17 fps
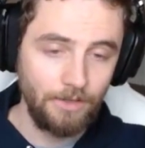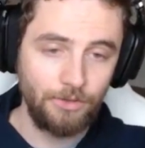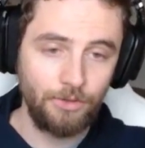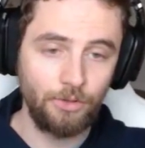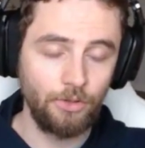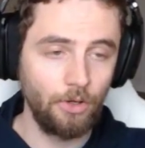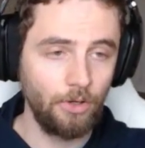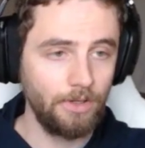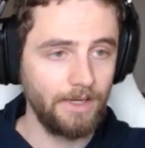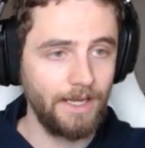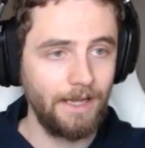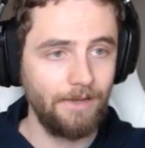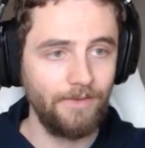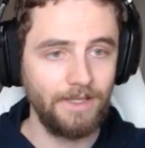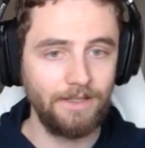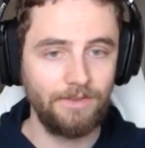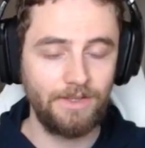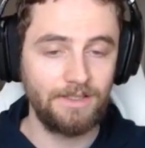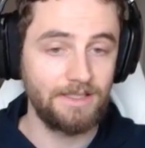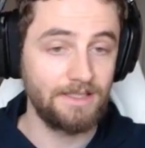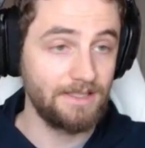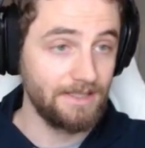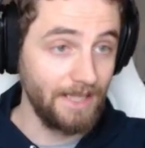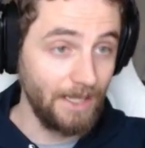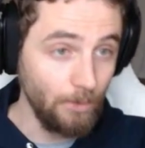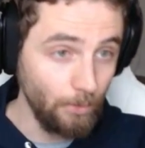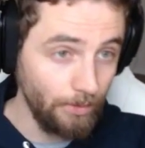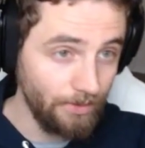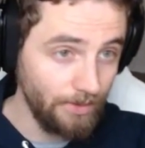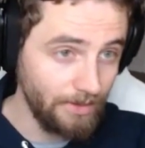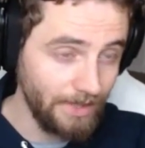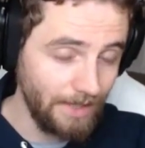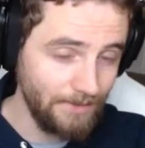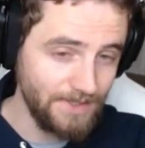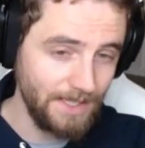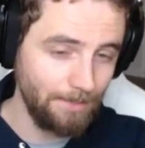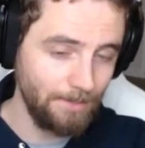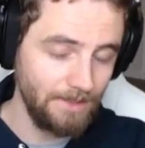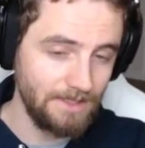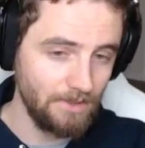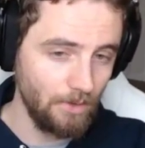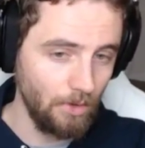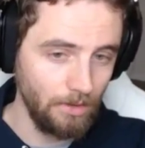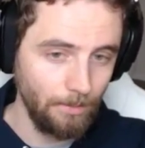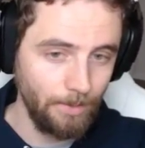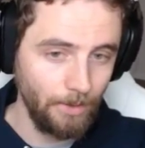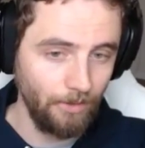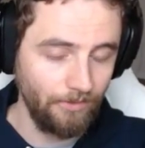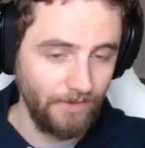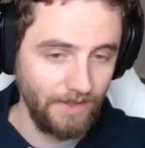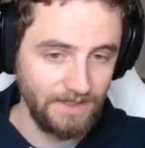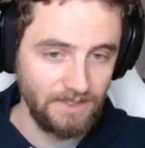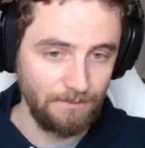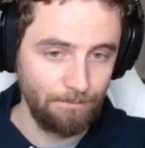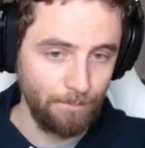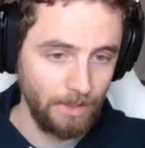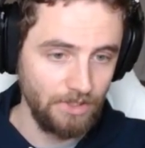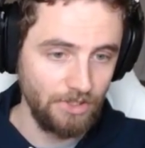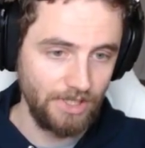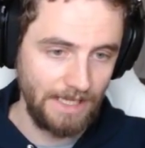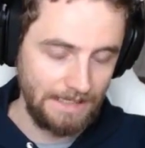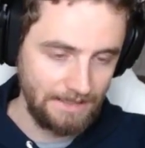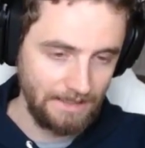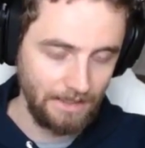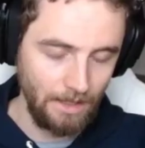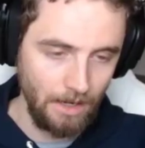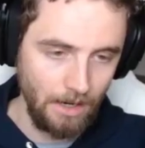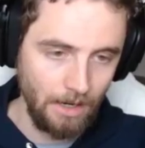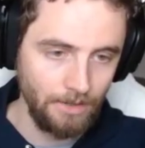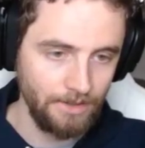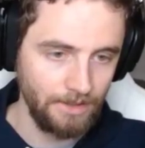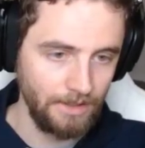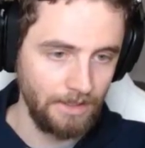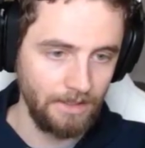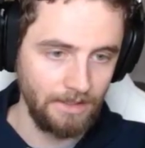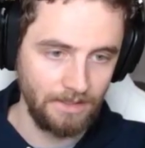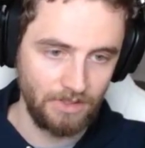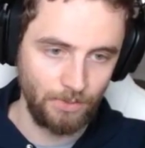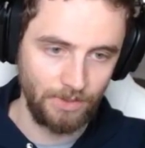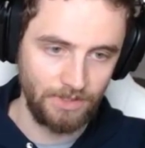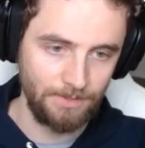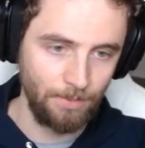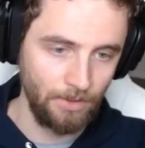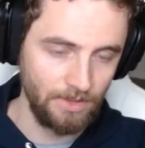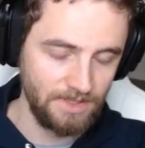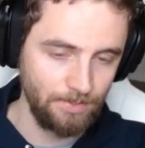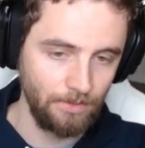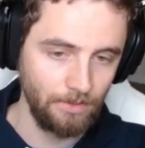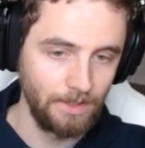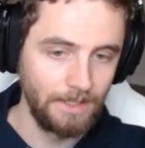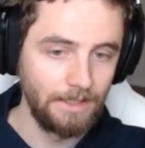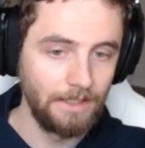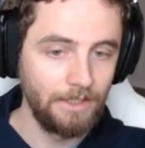You're not going to have anything to scout with the Graf Zeppelin. It's all about offensive punch, hitting hard and hitting as quick as possible.